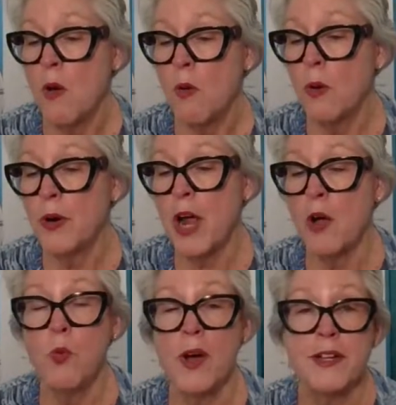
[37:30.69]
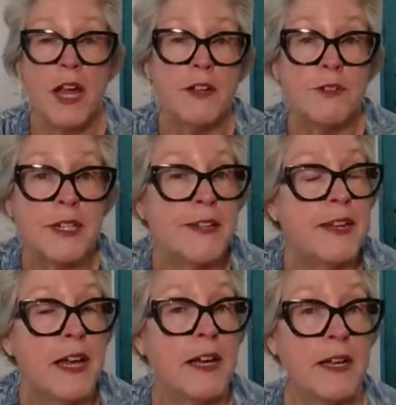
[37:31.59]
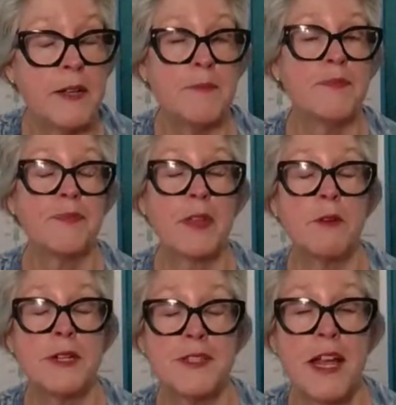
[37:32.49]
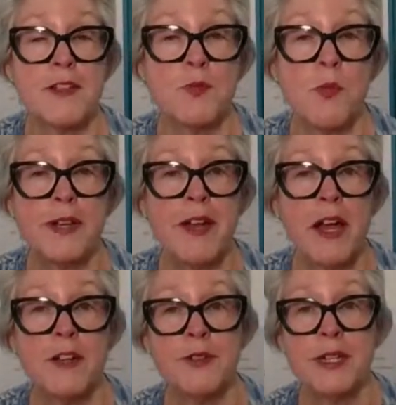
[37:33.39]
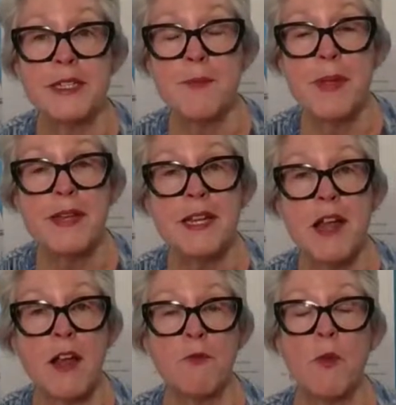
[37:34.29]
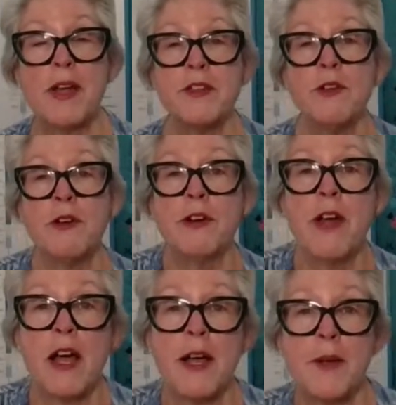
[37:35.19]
or a 100 or a size 100, depending on what you're